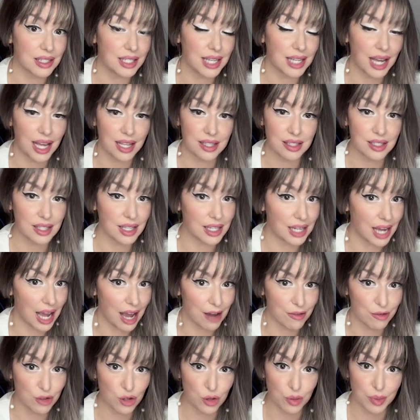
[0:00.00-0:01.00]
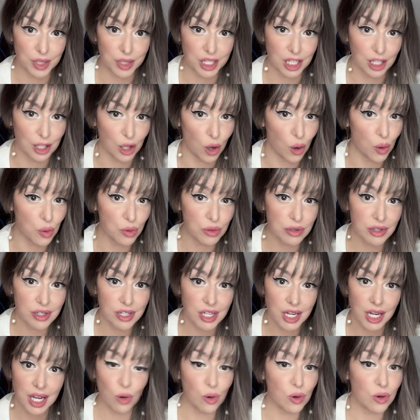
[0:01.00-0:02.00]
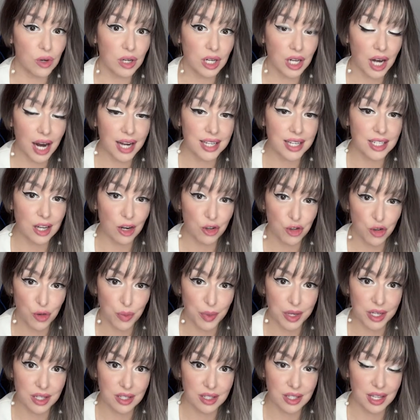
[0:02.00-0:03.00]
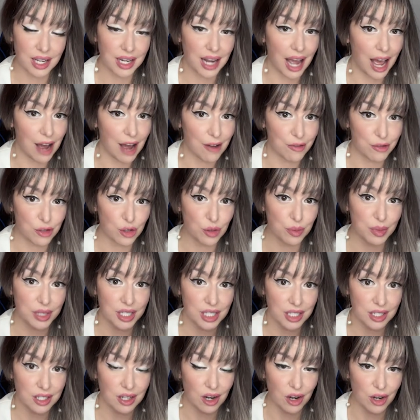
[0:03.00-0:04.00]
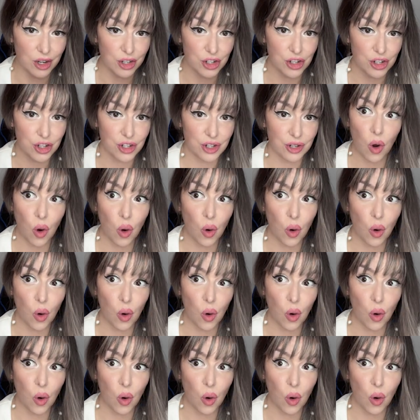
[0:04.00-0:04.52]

debts that have to be closed, or attachments that have to be detached,